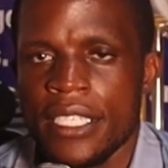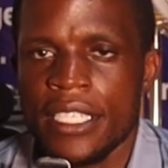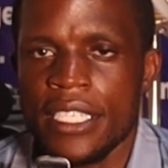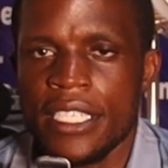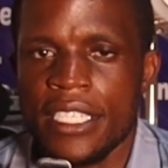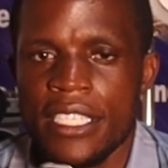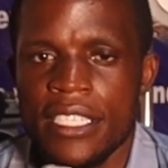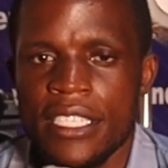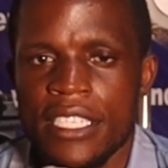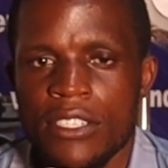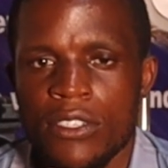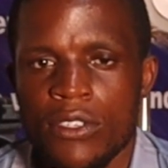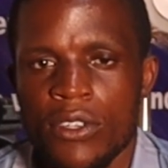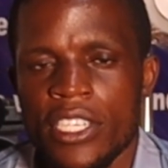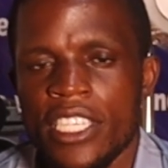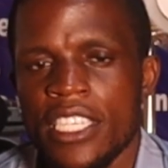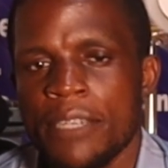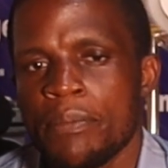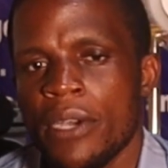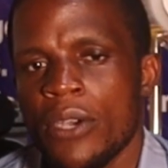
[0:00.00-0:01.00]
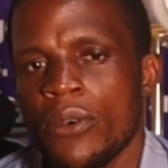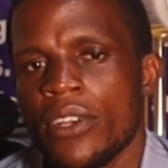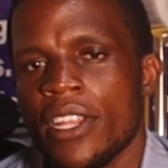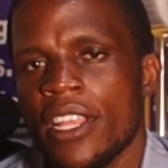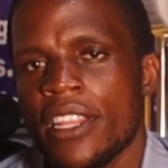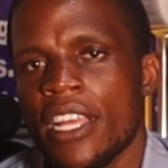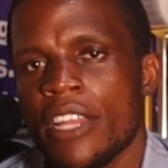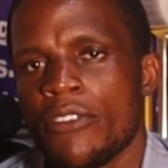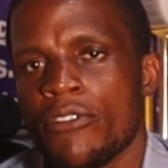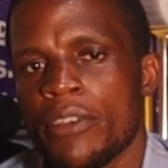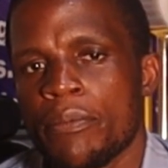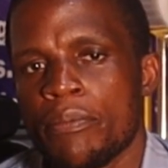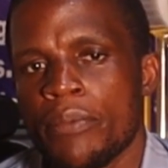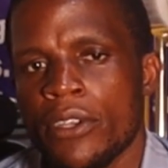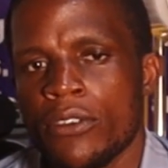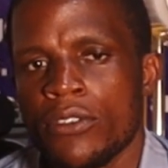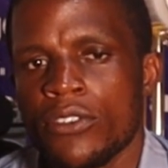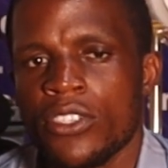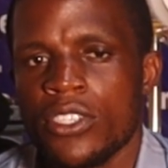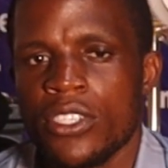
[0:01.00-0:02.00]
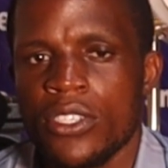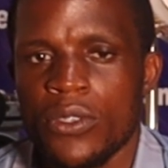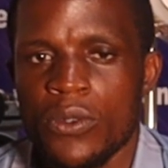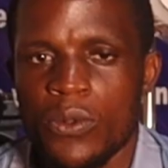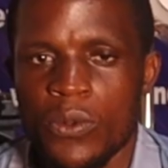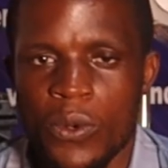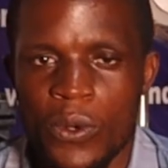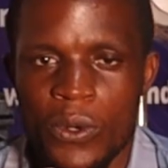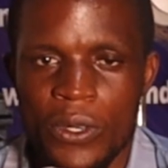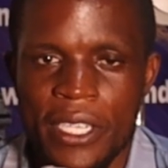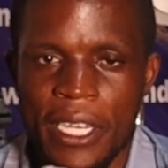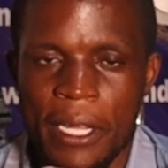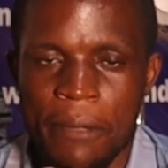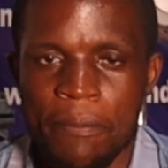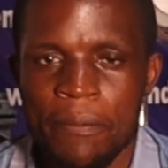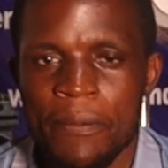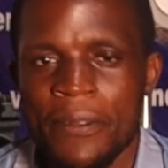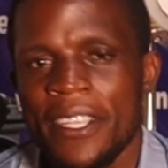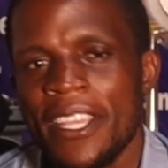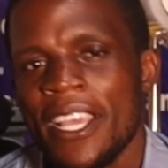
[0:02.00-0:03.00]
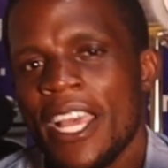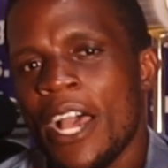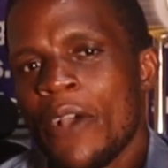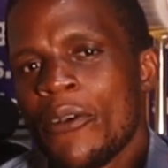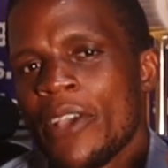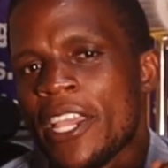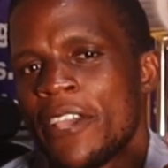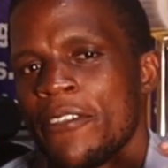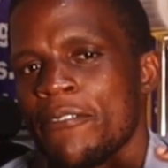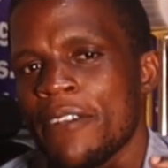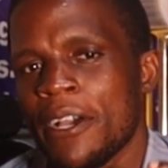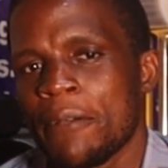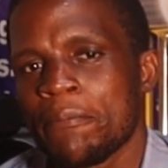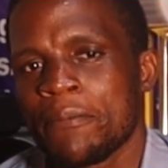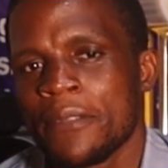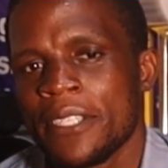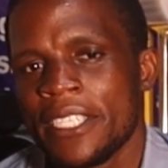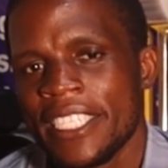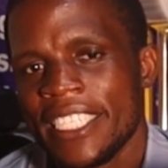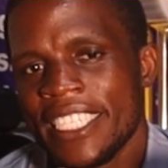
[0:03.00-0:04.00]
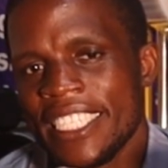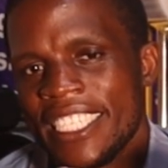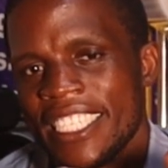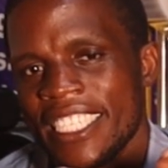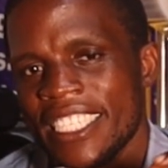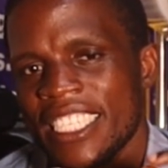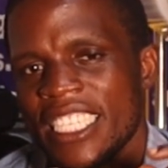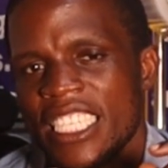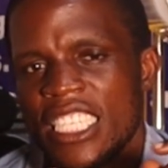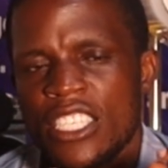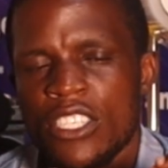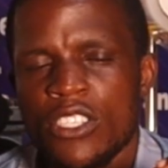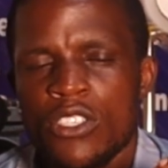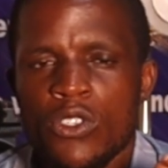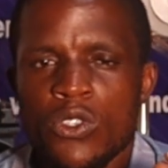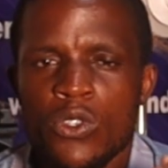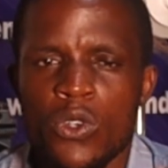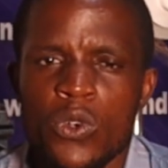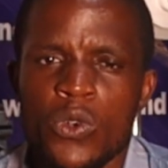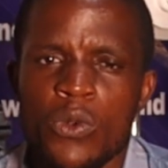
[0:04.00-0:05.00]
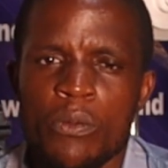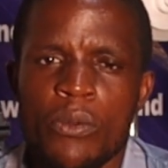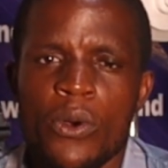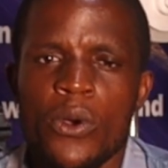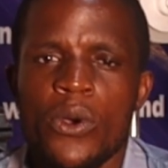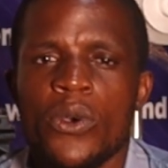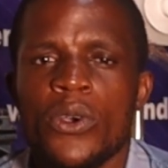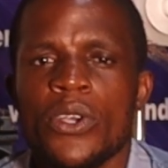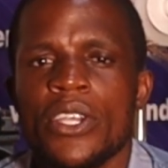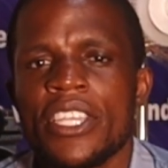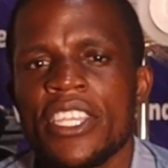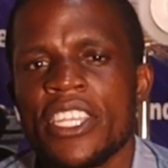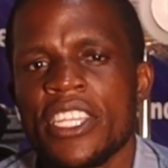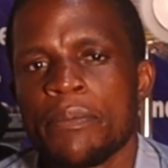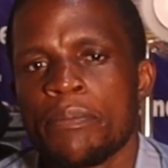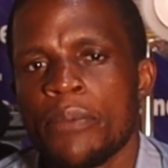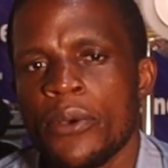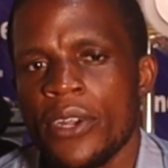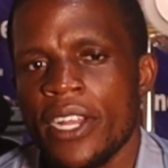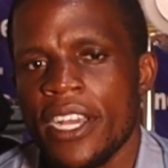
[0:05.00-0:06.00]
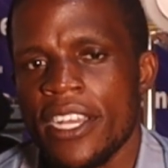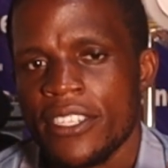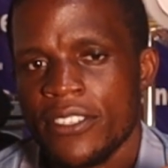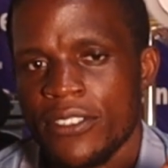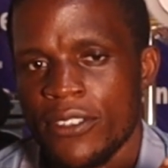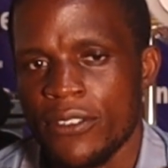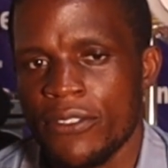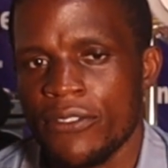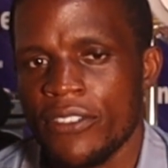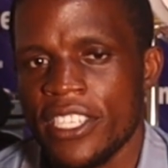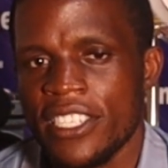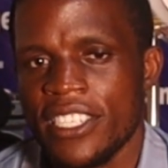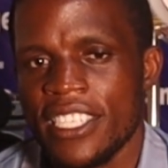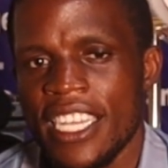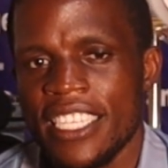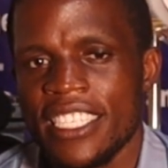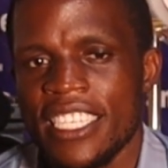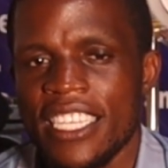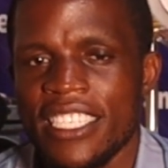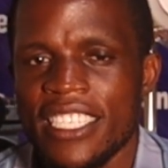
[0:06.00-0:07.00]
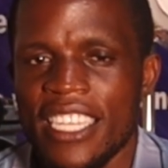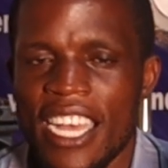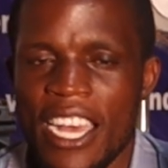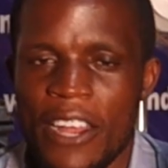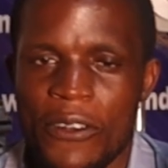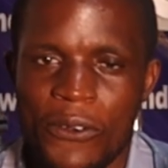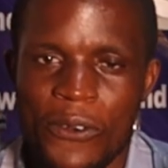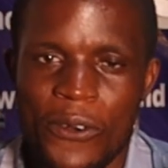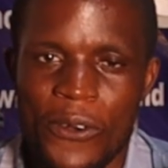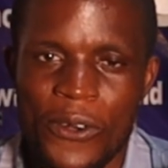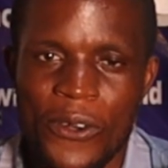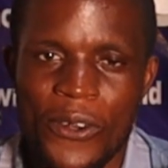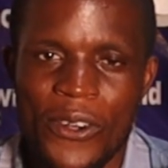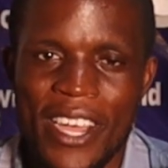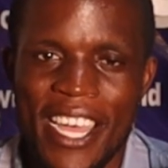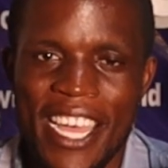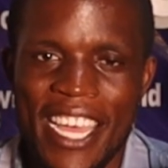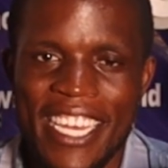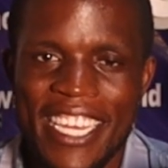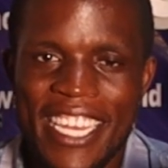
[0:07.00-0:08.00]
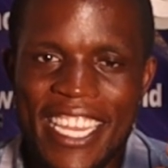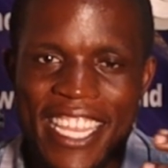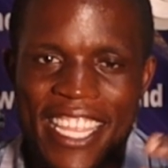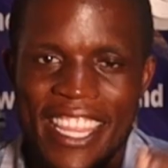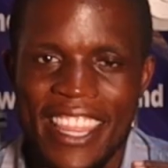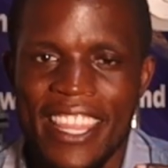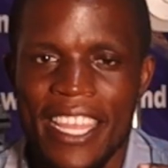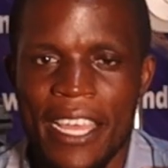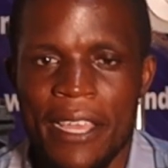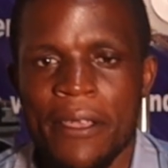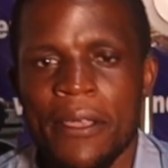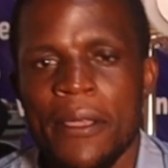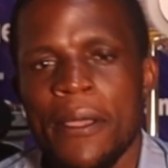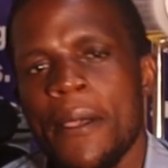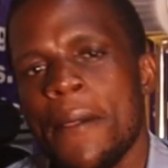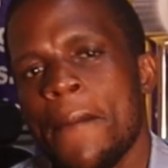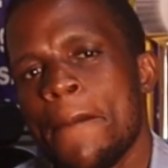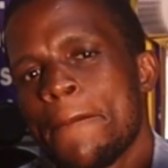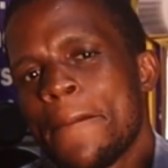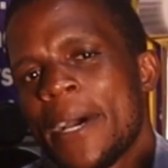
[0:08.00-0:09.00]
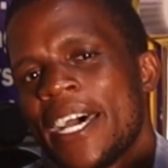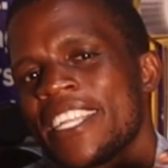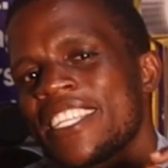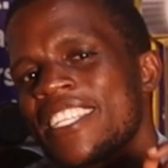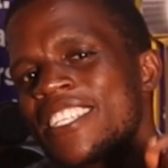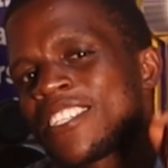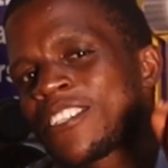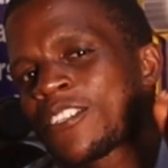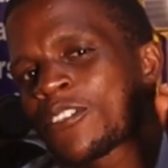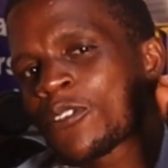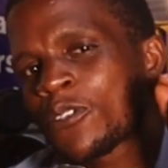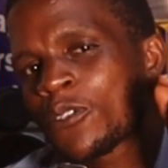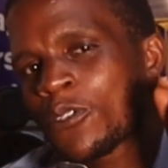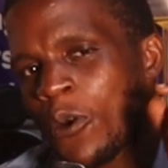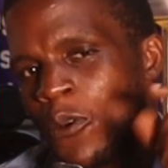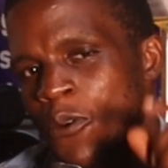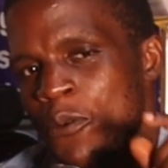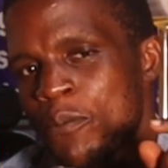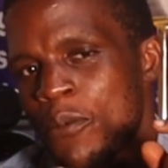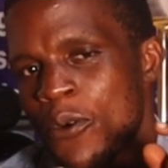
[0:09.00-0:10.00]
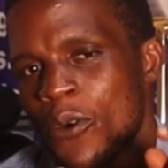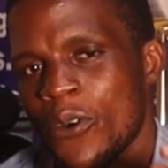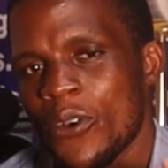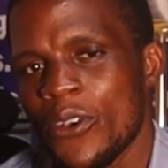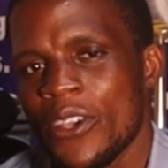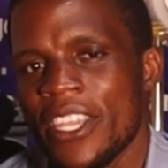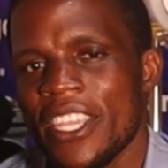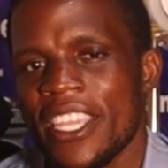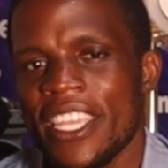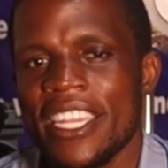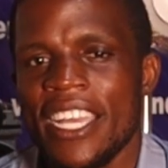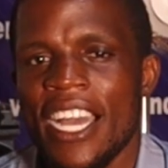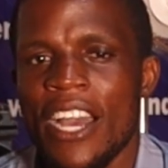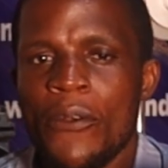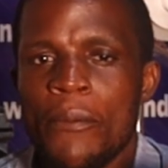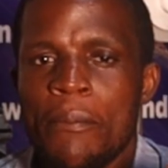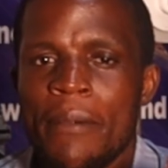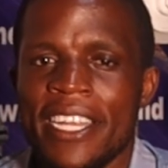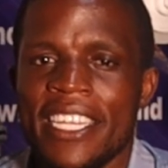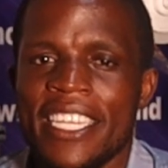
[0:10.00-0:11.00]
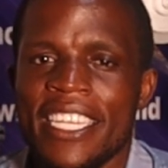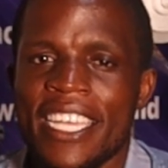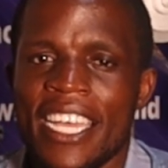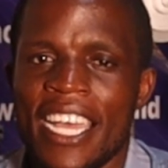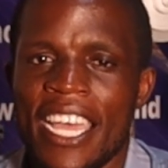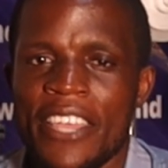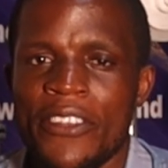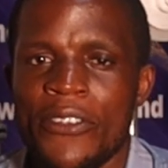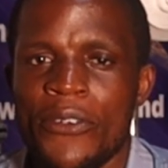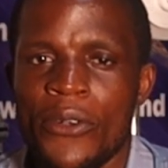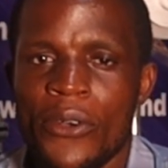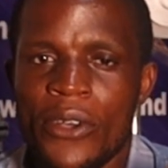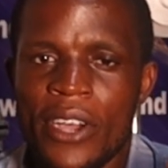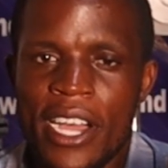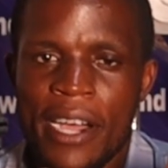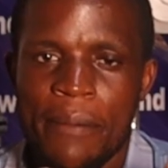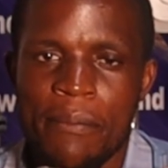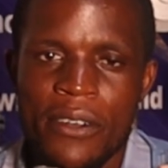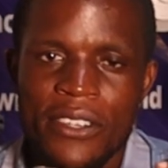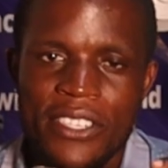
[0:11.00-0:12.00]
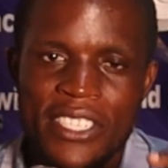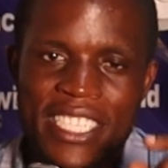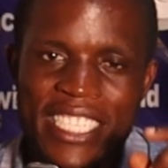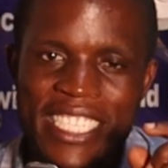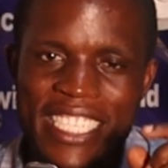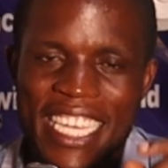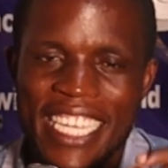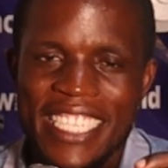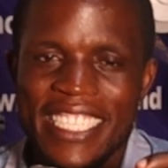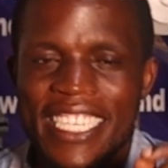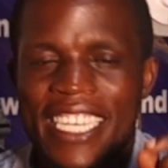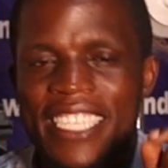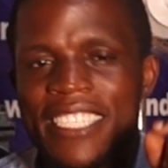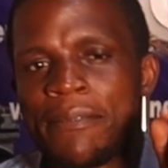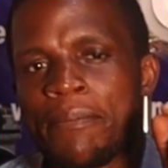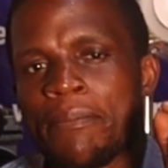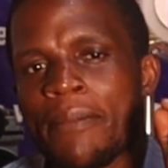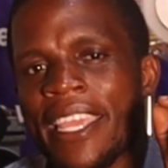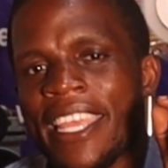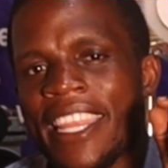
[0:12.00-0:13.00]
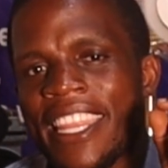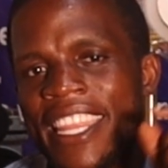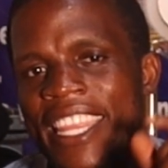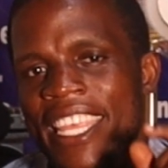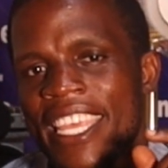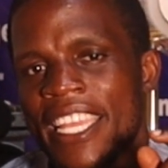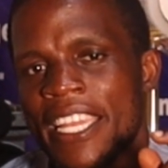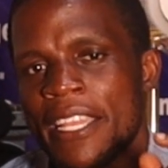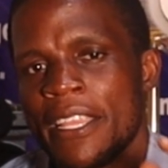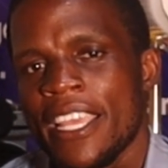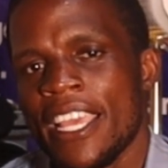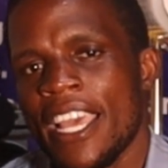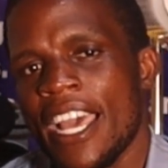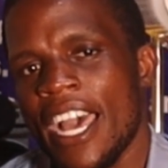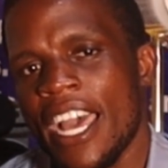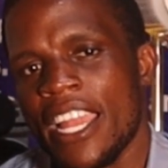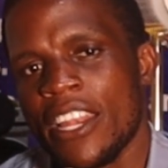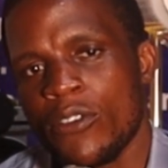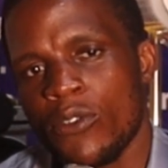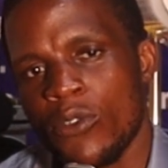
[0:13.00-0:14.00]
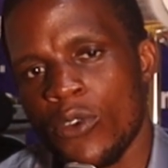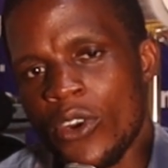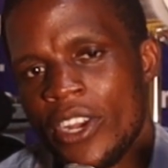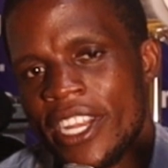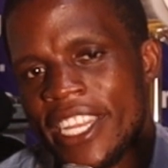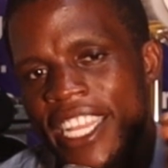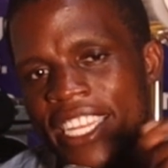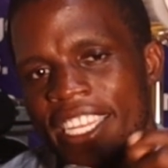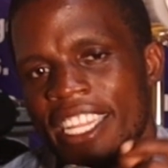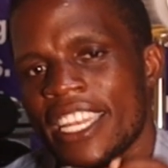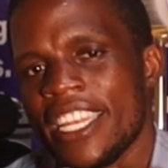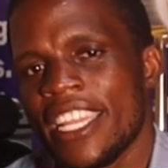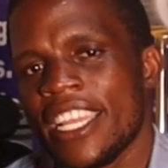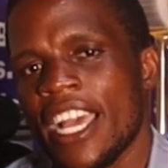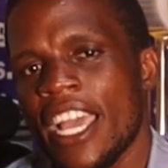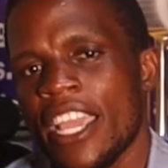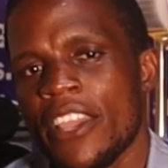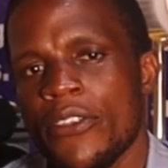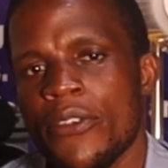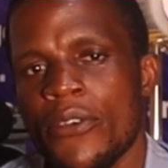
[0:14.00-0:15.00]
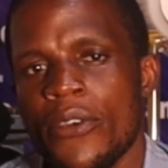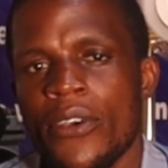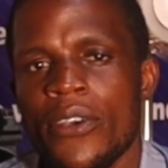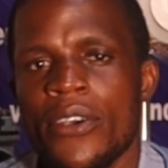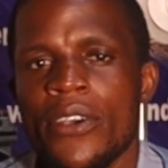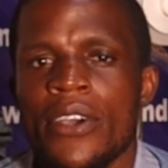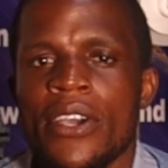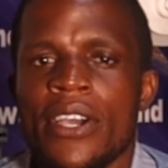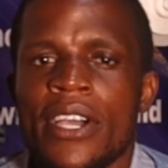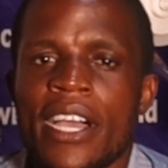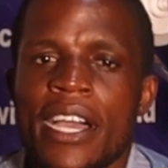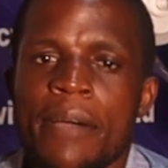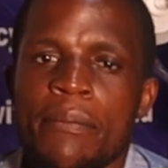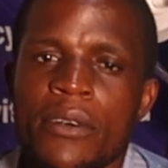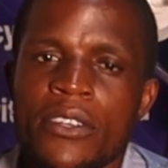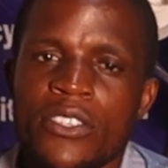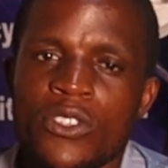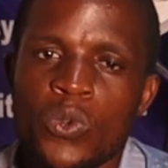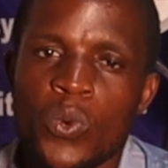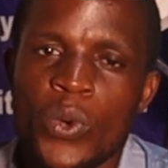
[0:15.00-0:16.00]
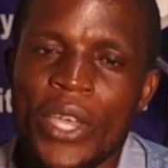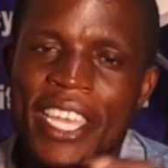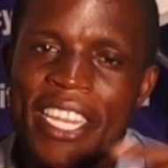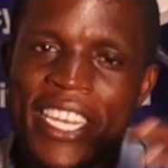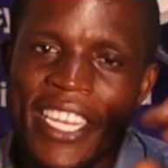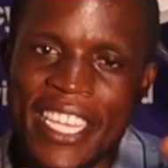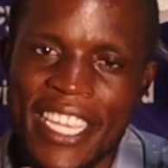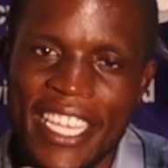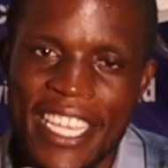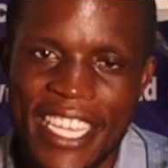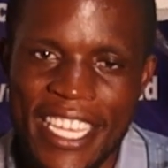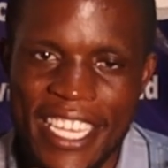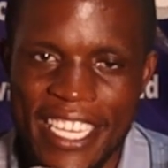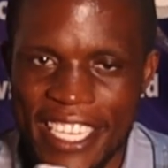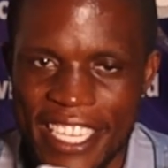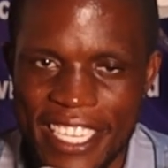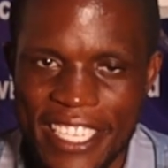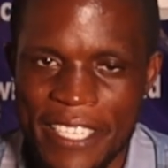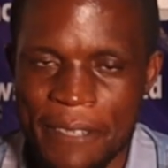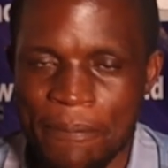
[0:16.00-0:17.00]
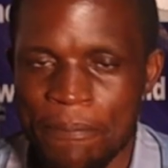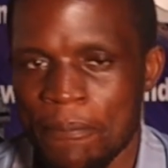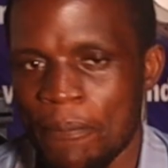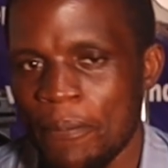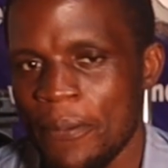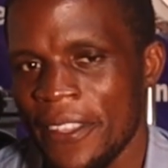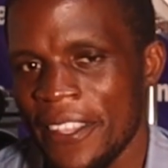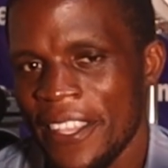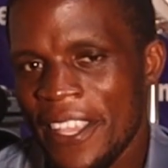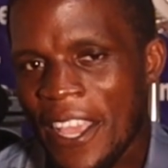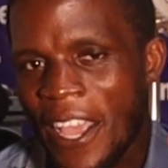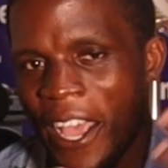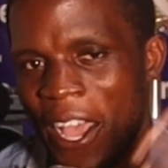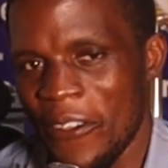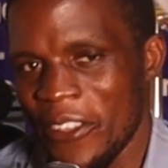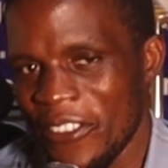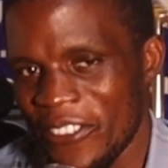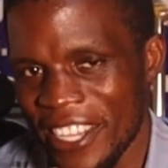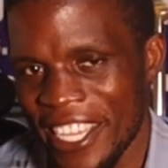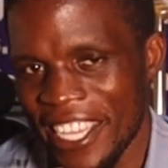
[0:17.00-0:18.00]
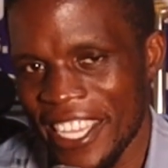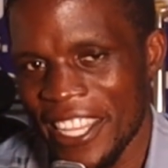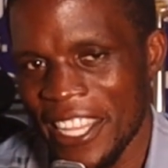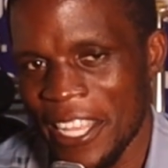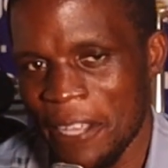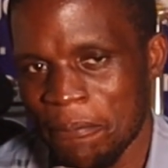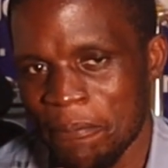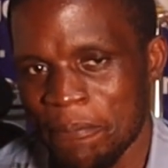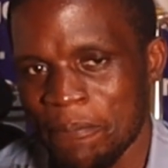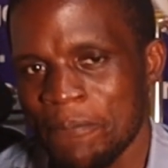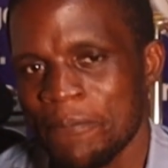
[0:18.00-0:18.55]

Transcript: It is a solid powder that repels water. However, it is insoluble in polar solvents such as alcohol and ether, but soluble in aromatic hydrocarbons such as benzene and chlorinated hydrocarbons when heated. Are we together?